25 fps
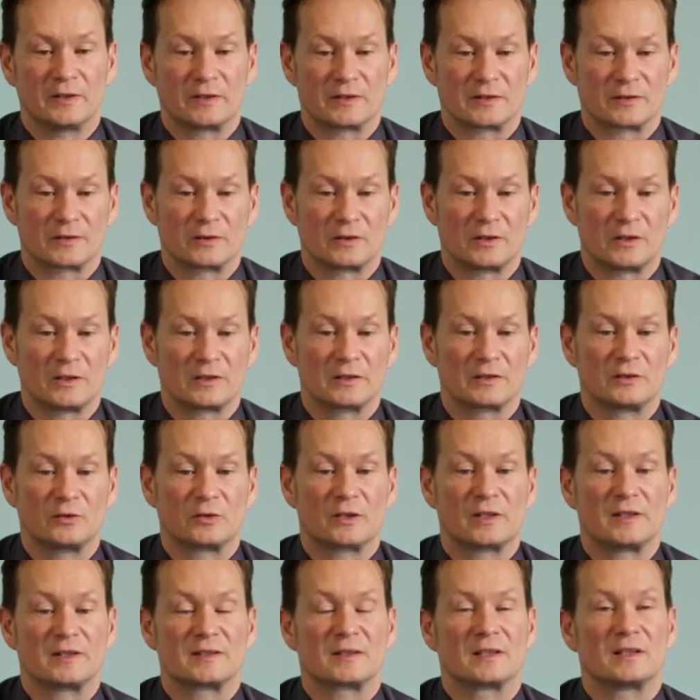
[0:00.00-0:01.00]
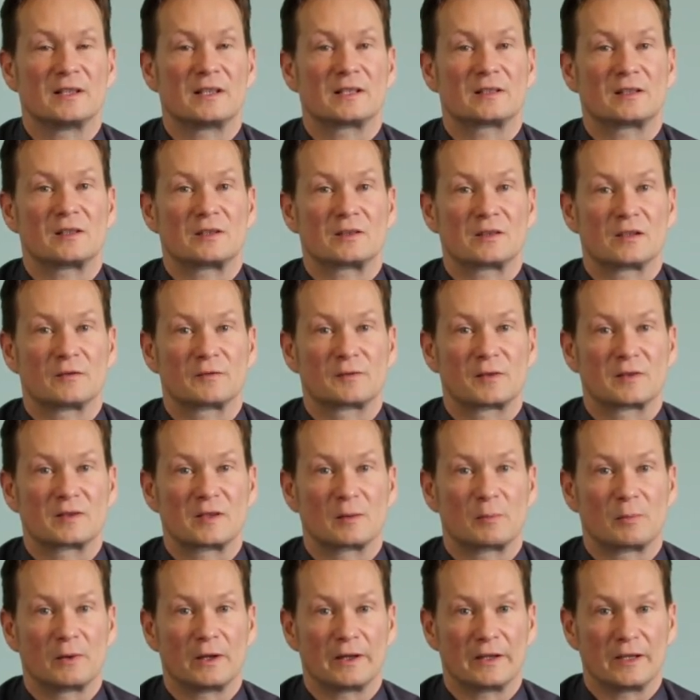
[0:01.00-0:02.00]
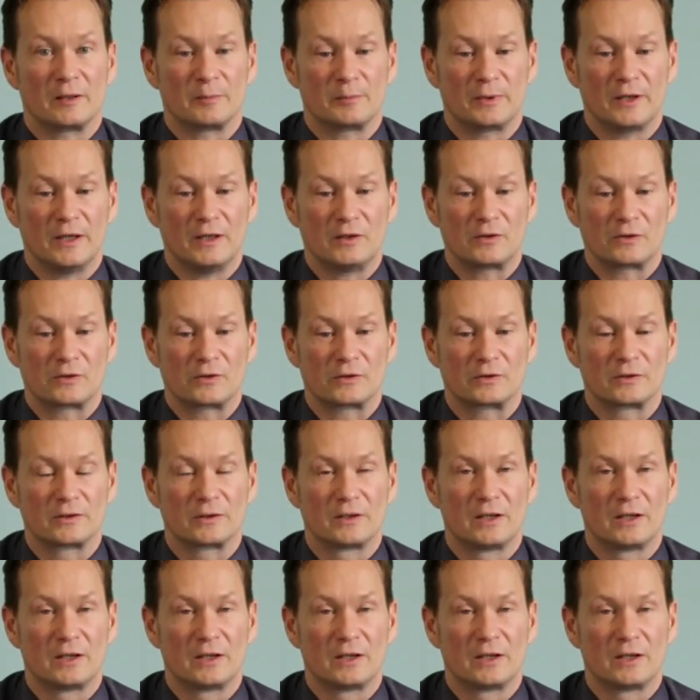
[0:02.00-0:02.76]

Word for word: installed, you can select the software supplier page.